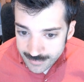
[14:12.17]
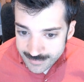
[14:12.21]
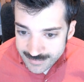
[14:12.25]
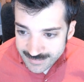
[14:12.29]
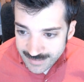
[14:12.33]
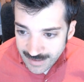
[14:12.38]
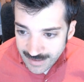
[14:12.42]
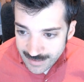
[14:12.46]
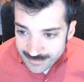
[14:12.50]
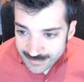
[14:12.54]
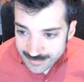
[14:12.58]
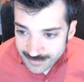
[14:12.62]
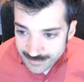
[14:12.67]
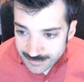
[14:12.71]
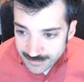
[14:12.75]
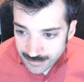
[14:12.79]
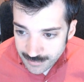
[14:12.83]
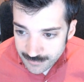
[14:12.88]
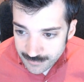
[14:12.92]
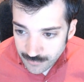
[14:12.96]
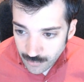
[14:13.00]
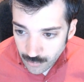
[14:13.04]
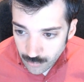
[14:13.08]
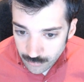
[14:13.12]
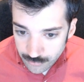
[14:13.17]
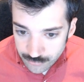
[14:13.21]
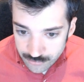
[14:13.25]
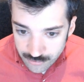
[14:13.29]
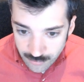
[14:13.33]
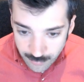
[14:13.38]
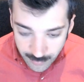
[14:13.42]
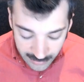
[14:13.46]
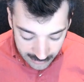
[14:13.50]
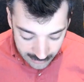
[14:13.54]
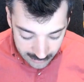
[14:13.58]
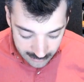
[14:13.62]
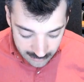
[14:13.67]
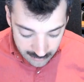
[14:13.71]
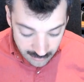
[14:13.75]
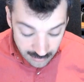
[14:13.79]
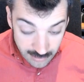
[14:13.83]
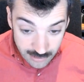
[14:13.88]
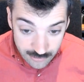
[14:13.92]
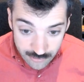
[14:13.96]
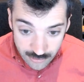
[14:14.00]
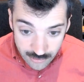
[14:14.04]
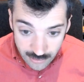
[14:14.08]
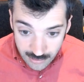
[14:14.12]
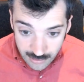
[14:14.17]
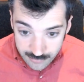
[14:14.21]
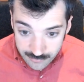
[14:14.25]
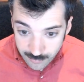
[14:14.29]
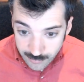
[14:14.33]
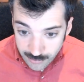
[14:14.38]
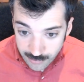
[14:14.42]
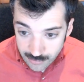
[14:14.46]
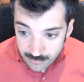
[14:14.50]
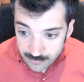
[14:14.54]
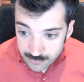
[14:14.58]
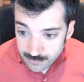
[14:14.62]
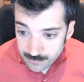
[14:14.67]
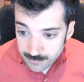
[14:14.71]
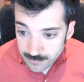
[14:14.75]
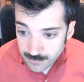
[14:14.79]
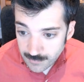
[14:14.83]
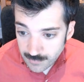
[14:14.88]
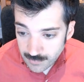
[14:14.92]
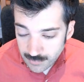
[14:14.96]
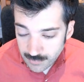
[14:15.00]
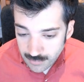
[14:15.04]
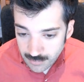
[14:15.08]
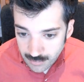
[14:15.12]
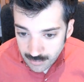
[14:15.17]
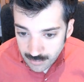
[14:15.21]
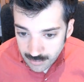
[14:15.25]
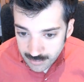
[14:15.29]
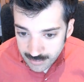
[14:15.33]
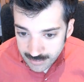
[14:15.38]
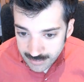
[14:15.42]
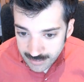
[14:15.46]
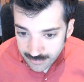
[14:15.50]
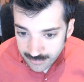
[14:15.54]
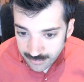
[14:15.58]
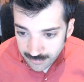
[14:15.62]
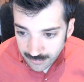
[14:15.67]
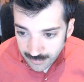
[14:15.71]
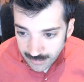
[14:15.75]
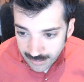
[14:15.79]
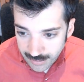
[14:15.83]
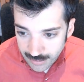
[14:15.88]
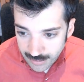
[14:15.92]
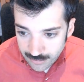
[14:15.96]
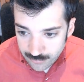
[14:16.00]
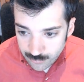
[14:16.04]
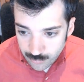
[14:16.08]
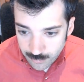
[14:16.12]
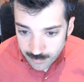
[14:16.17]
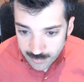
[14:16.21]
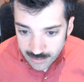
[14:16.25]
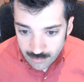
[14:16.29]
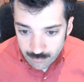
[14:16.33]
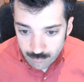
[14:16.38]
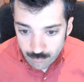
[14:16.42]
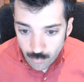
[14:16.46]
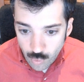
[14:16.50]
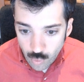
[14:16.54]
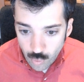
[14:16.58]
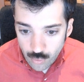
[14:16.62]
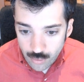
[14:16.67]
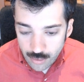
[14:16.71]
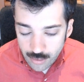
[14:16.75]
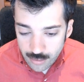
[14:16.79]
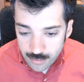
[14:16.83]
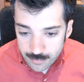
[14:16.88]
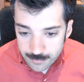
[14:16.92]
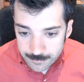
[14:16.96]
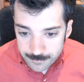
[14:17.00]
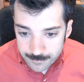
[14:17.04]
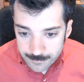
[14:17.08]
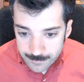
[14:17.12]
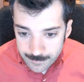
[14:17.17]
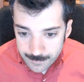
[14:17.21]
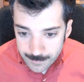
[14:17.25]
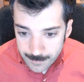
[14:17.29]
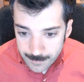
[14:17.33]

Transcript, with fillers: Assassin of Old Japan, a ninja, I suppose. Heathland would be a moor.